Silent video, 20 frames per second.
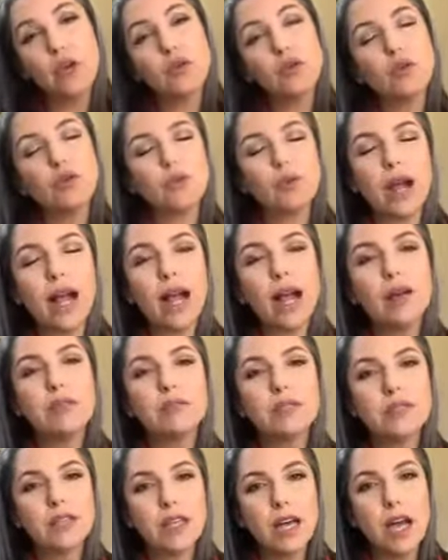
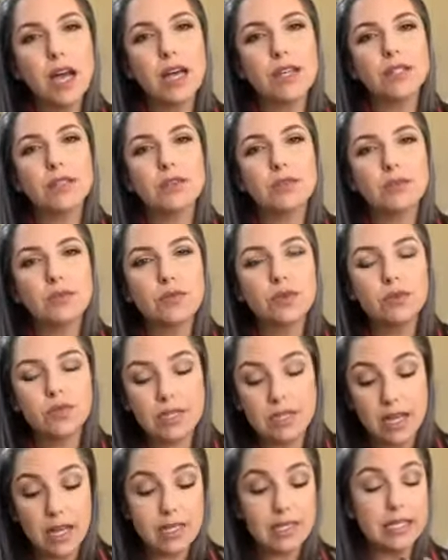grounds us and
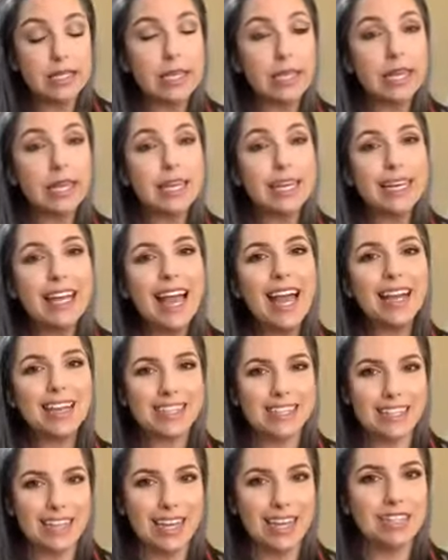roots us and
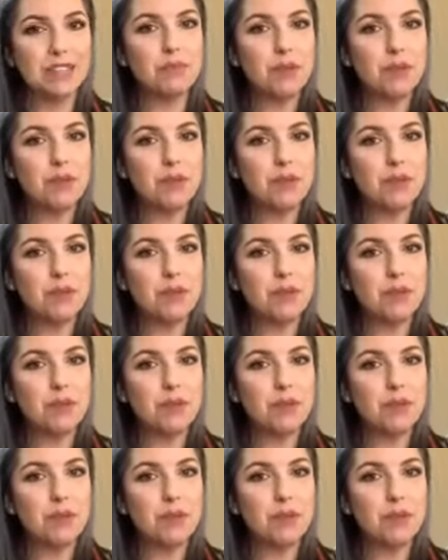connects us,